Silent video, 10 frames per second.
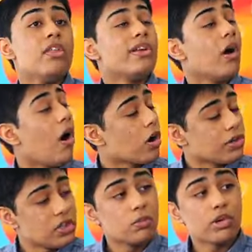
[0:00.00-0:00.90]
There are
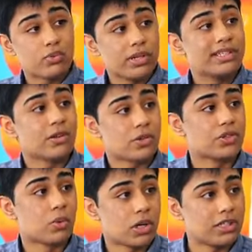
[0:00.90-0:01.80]
numerous
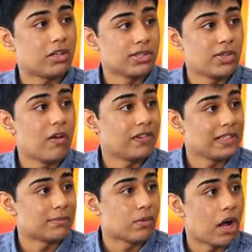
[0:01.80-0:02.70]
researchers working on solving
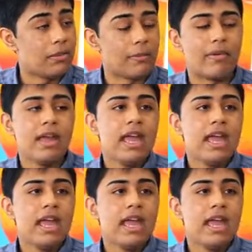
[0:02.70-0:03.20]
this problem,